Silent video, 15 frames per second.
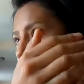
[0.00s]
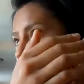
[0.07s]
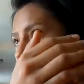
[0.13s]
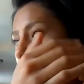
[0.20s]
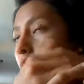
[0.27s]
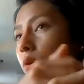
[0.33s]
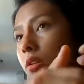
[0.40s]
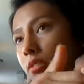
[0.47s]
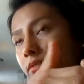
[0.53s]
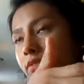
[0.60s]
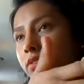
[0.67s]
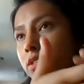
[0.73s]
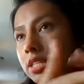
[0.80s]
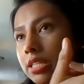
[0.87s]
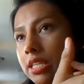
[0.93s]
or one of the
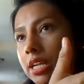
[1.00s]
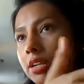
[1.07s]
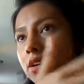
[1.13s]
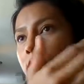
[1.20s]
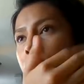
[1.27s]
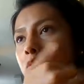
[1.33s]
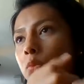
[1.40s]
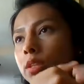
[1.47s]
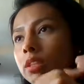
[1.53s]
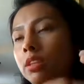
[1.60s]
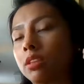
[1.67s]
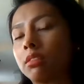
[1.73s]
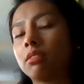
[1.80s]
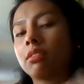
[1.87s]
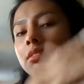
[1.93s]
first things that I noticed, was
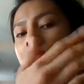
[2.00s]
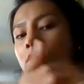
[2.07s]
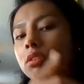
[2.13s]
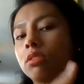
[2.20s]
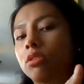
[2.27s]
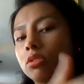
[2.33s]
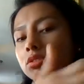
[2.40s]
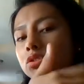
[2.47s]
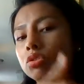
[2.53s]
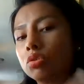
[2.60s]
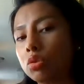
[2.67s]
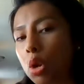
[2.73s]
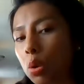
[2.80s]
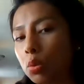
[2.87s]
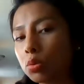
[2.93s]
that there's
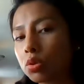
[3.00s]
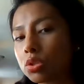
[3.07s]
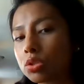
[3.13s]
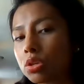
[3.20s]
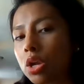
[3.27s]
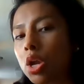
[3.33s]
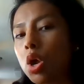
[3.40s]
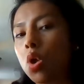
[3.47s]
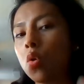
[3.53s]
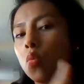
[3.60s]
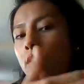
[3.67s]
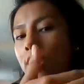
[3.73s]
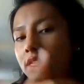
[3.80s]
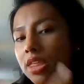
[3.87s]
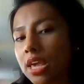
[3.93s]
notes
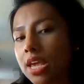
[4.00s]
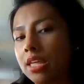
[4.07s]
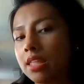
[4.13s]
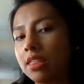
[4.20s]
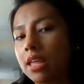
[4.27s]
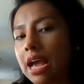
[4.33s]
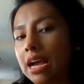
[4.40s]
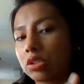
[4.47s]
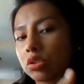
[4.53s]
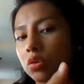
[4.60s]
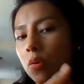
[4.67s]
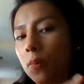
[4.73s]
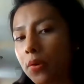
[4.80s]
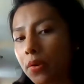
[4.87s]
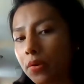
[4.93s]
within the actual
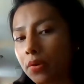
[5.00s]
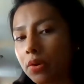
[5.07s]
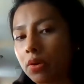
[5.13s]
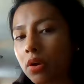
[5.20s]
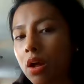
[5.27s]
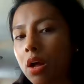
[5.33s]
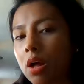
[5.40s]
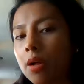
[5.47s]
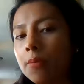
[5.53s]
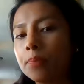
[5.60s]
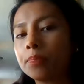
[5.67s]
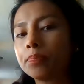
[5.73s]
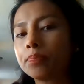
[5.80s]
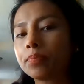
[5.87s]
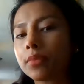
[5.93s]
protocol
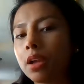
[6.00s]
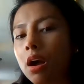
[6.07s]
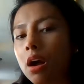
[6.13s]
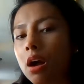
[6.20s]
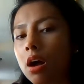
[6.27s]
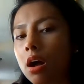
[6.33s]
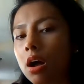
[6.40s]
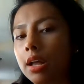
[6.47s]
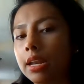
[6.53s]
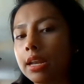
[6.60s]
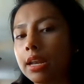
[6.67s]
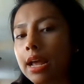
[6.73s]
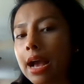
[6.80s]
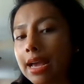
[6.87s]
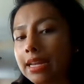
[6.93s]

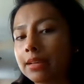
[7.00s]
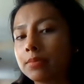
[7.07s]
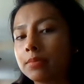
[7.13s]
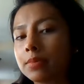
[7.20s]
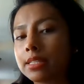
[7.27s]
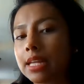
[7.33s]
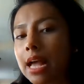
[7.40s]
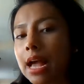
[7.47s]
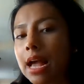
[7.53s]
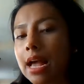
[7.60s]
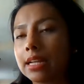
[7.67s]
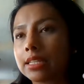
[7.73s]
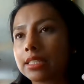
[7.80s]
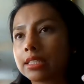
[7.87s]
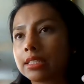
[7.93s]
on items
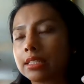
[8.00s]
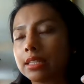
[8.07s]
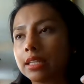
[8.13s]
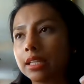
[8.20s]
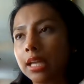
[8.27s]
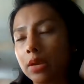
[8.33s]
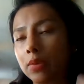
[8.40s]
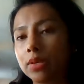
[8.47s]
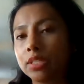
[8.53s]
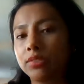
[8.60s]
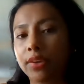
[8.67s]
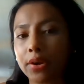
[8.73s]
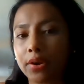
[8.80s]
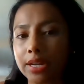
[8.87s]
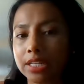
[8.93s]
that language
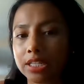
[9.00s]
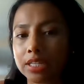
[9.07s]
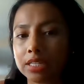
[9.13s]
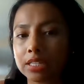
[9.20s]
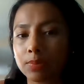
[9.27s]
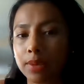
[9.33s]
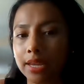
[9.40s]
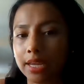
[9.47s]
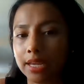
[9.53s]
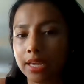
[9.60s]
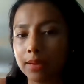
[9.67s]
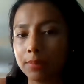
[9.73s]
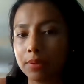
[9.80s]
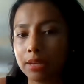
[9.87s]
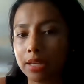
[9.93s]
variations
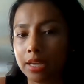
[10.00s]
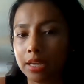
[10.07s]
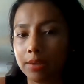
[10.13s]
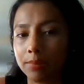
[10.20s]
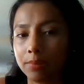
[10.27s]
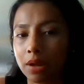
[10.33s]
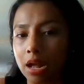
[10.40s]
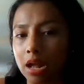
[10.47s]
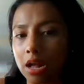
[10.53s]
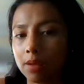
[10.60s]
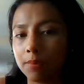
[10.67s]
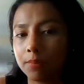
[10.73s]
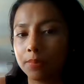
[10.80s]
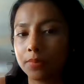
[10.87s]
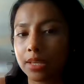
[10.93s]
may be
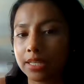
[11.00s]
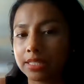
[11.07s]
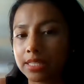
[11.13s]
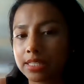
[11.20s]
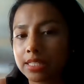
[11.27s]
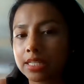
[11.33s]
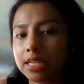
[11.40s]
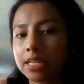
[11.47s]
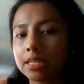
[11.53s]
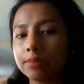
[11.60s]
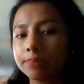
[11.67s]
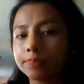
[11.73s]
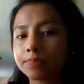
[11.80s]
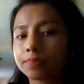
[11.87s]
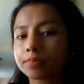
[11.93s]
existent
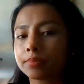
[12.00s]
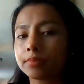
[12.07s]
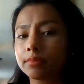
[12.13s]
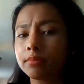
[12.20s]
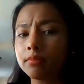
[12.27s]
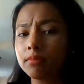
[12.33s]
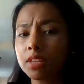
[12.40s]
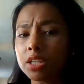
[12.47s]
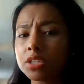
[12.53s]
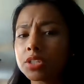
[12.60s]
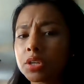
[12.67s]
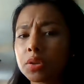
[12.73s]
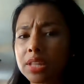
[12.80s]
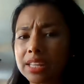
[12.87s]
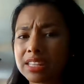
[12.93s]
in,
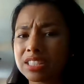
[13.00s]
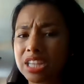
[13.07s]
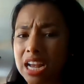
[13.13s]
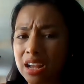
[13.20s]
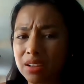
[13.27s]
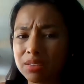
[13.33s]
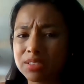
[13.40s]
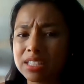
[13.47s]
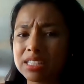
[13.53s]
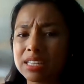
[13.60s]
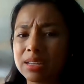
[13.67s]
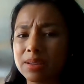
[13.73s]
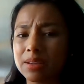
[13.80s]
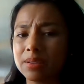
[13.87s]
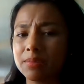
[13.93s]
so that the child
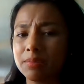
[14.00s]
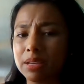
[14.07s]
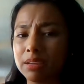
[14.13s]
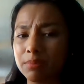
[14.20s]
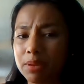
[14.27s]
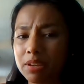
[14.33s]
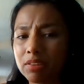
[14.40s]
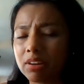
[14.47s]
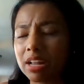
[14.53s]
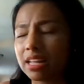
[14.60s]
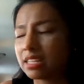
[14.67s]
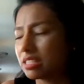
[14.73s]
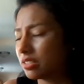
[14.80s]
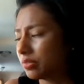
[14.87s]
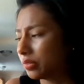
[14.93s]
isn't being
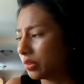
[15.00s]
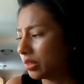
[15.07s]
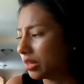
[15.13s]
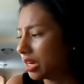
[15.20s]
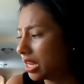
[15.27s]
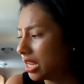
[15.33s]
penalized for